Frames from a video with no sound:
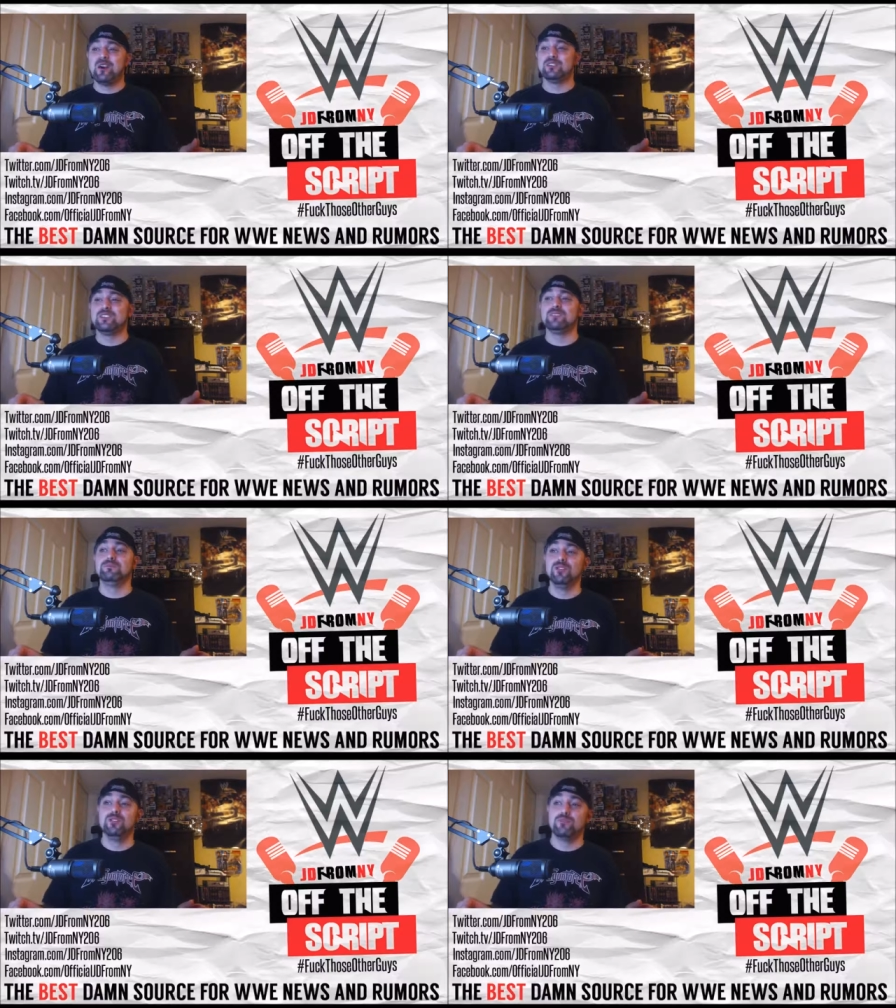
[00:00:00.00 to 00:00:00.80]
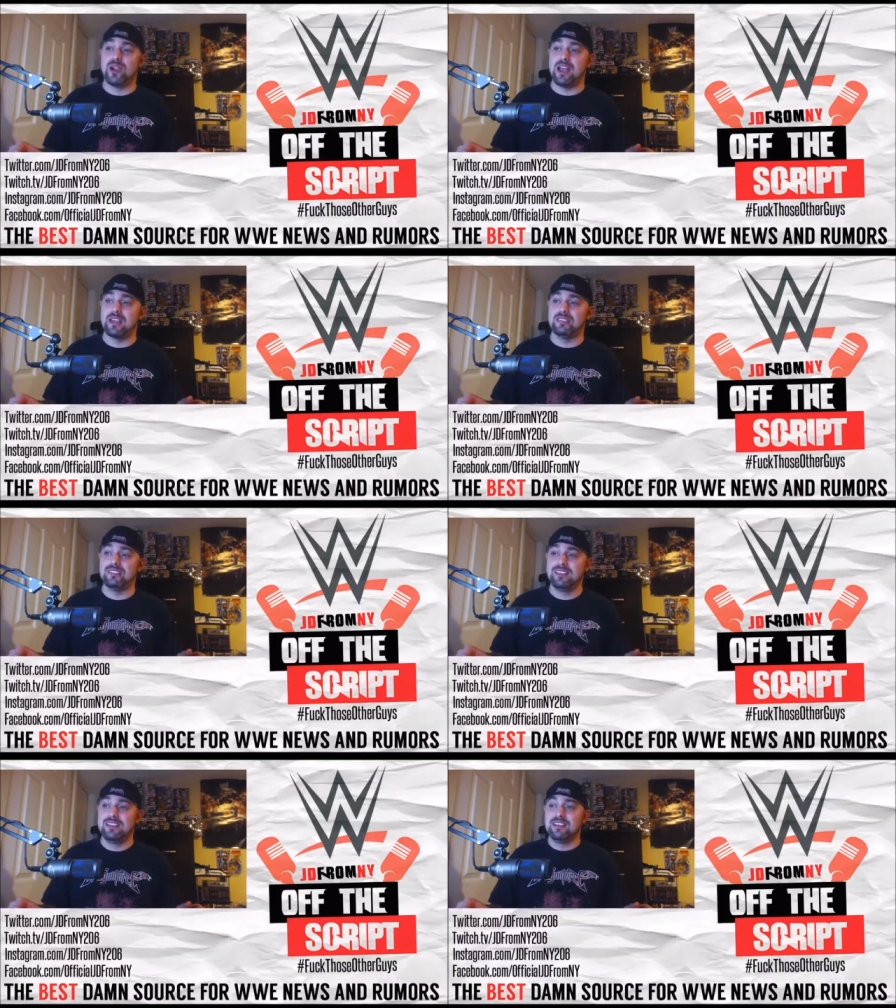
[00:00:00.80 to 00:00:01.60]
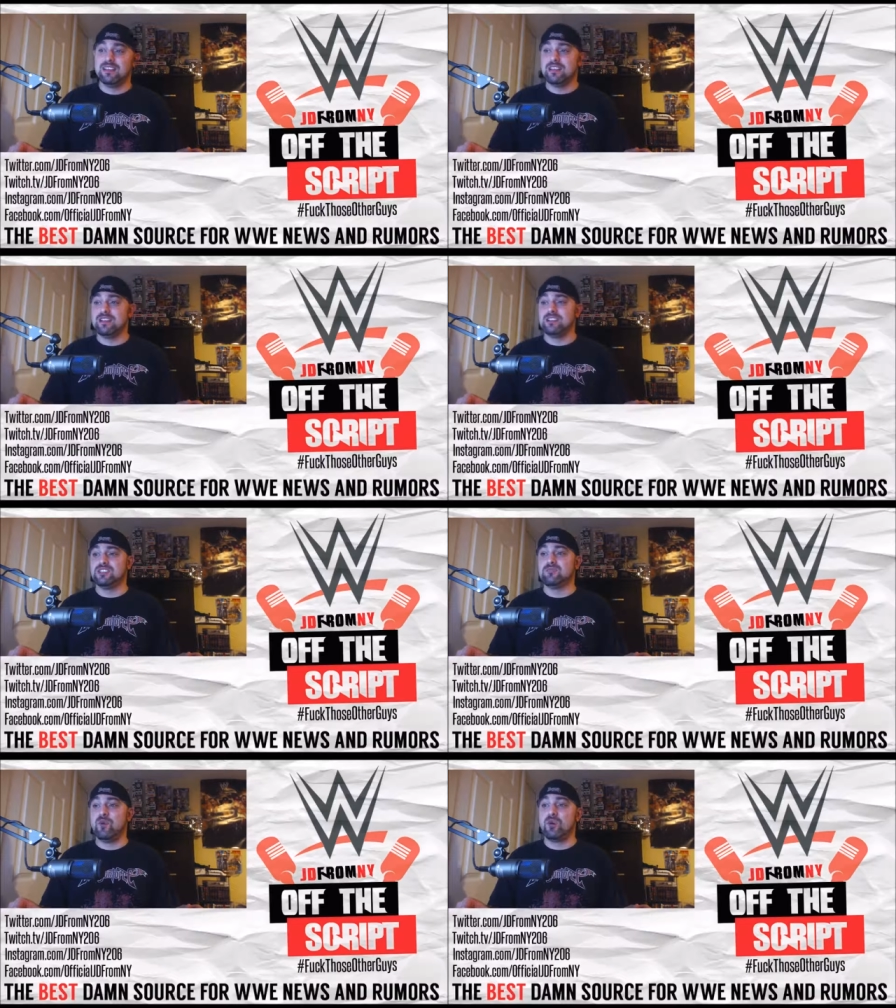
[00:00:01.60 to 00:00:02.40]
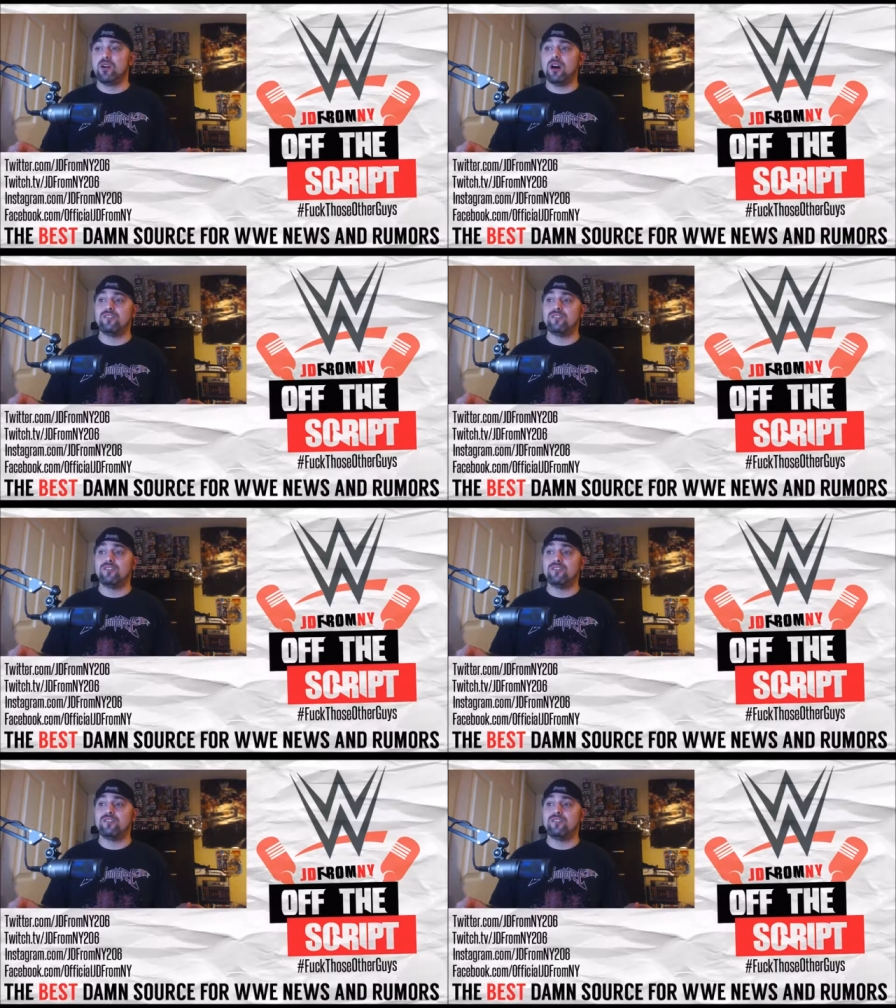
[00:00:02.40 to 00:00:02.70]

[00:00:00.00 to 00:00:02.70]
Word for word: go to the blue brand. There is more